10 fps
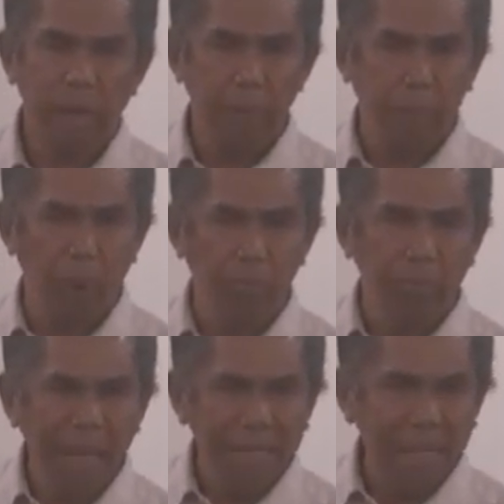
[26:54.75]
If
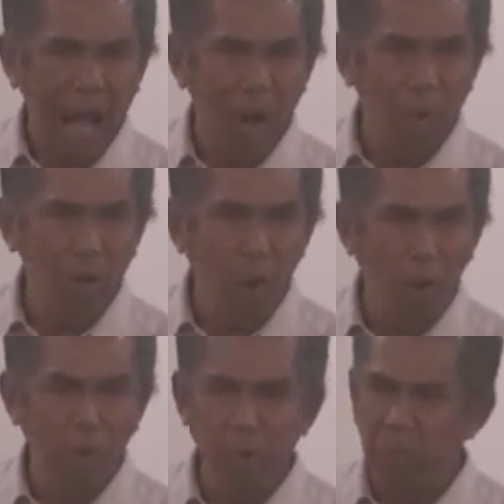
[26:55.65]
from this hour
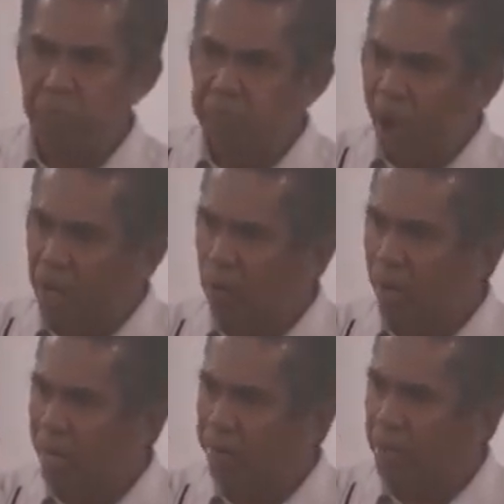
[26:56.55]
on you
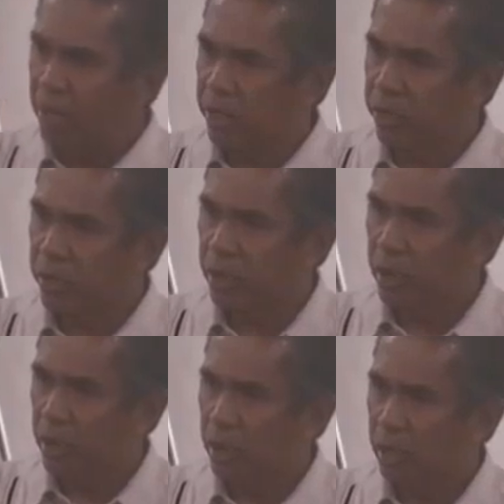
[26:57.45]
violate this,
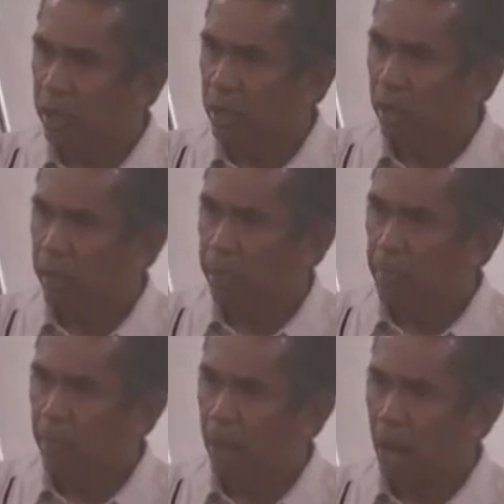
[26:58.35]

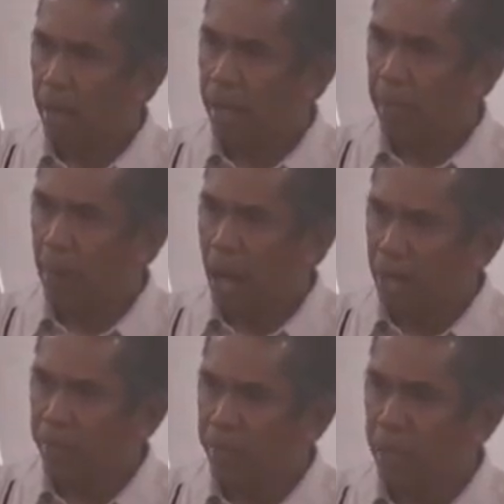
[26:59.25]
I am
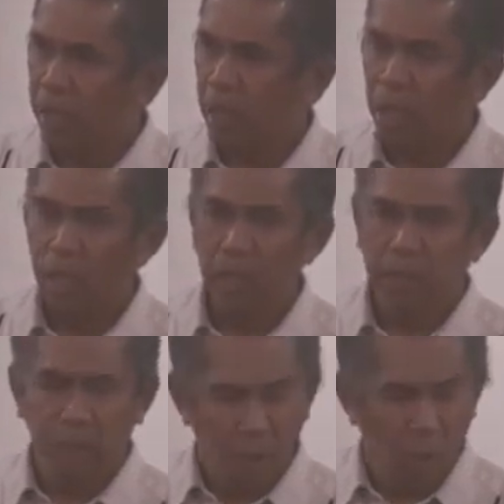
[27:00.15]
asking
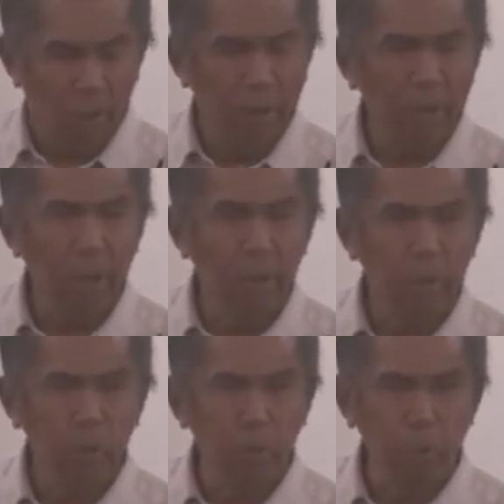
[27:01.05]
the Lord
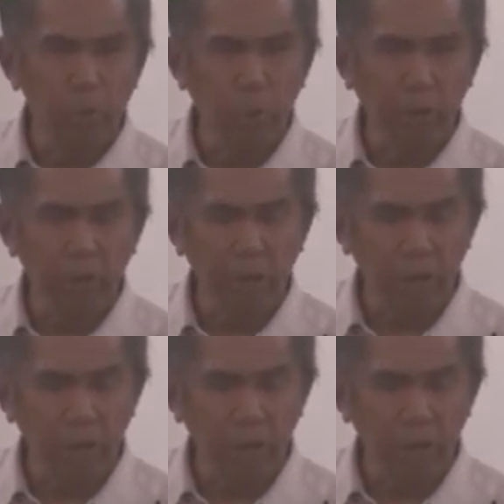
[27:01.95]
to put you under